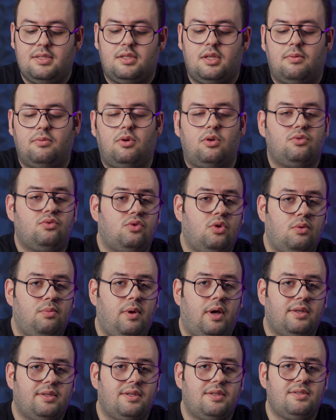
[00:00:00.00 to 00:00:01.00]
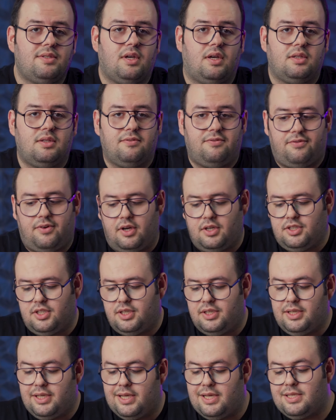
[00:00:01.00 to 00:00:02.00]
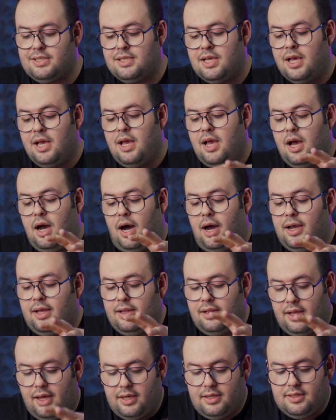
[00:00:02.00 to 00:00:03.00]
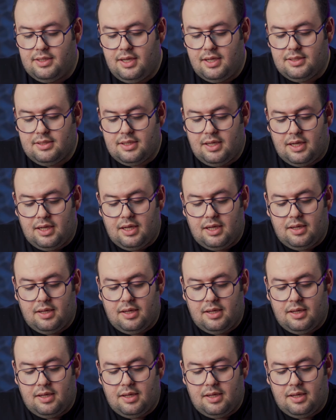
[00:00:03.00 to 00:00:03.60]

is some control buttons on the function keys. I like that.